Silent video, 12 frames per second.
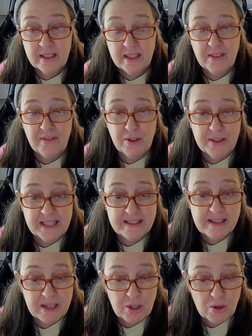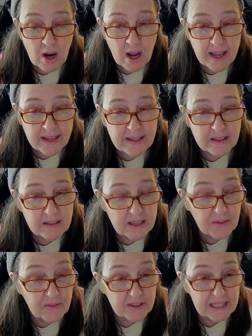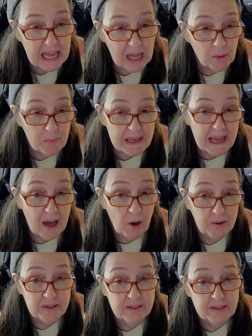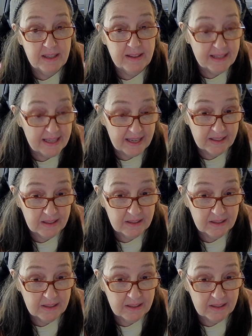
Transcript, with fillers: a few things I tried definitely helped me out in the end.